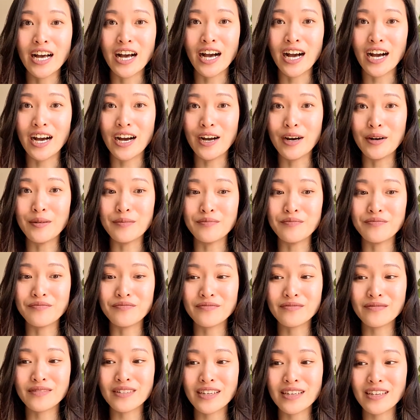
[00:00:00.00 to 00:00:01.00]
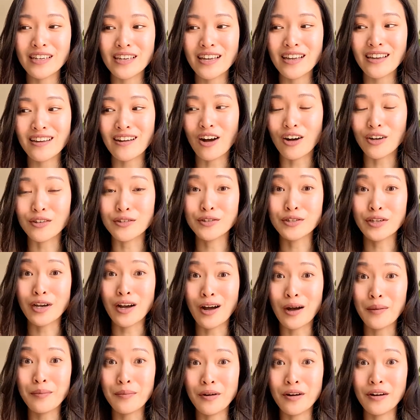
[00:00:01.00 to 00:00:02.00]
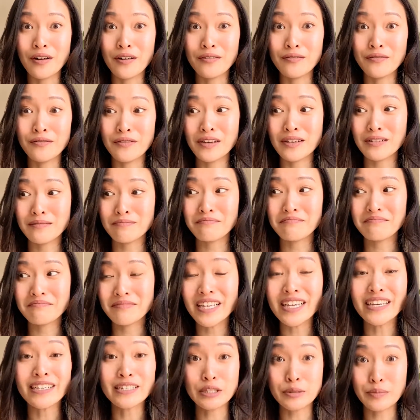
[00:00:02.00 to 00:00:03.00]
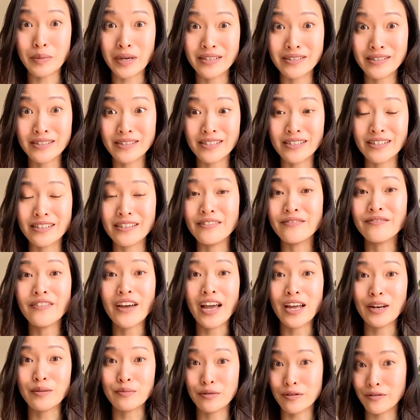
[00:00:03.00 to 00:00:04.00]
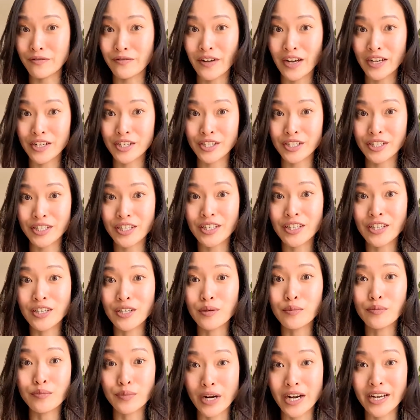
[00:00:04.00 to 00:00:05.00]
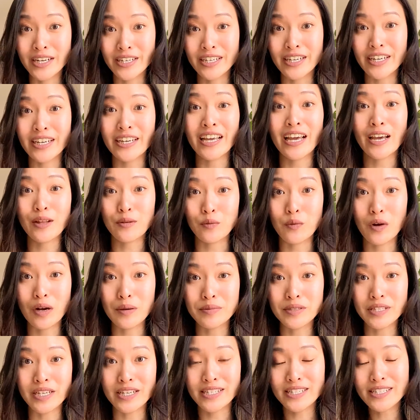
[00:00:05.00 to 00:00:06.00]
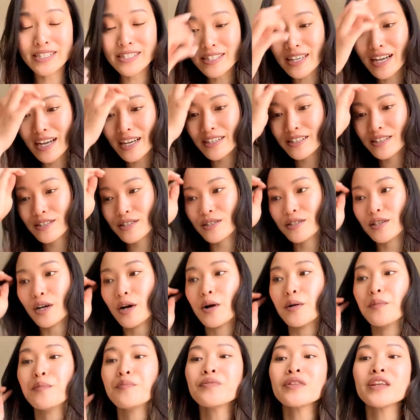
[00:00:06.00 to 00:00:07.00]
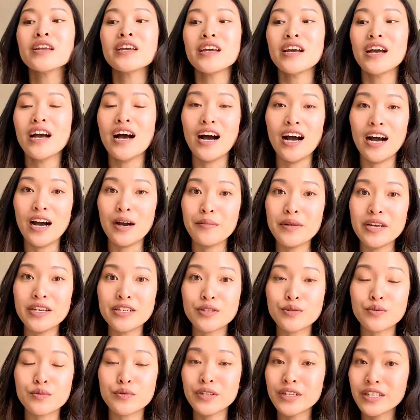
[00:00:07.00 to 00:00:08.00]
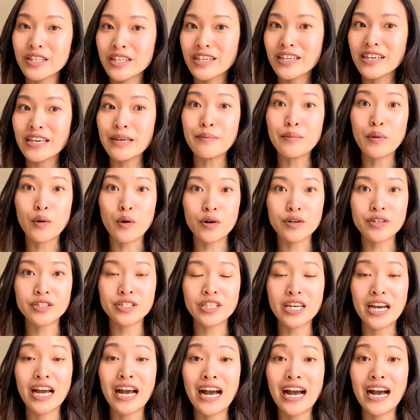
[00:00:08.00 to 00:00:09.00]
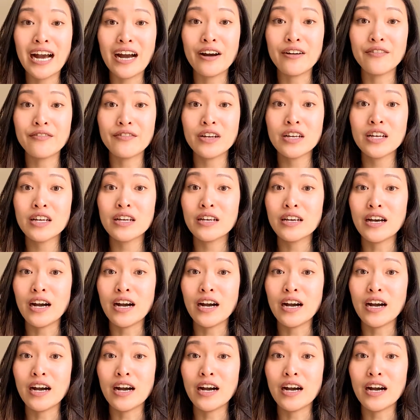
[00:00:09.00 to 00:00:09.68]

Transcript: on top of expensive and professional branding and website design. So it's really important to have